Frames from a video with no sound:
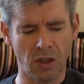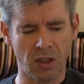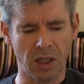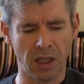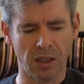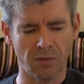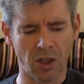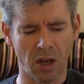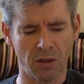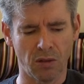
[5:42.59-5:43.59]
the digging of
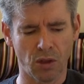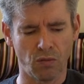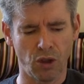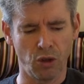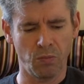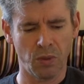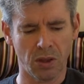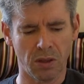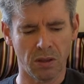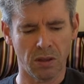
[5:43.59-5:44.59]
tunnels and
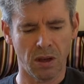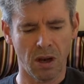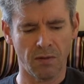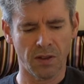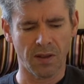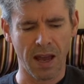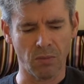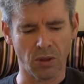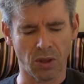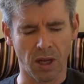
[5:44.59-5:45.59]
rooms, after
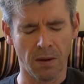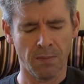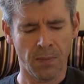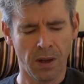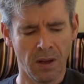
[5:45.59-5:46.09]
that was done,